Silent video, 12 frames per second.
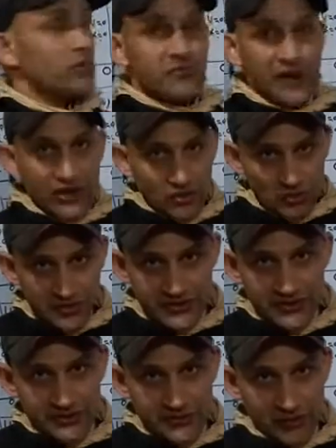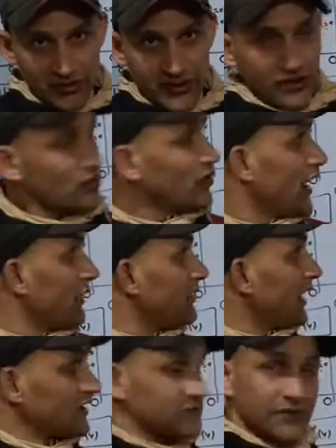many questions. Okay, today I will
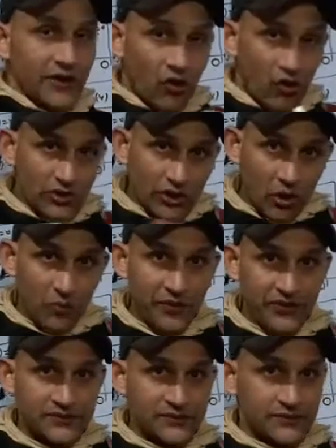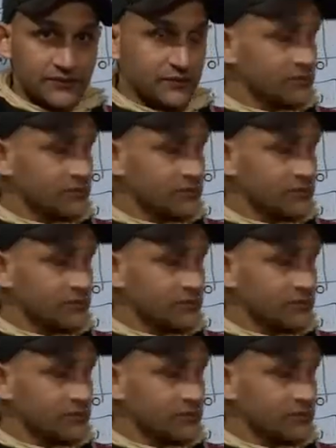explain all the topics.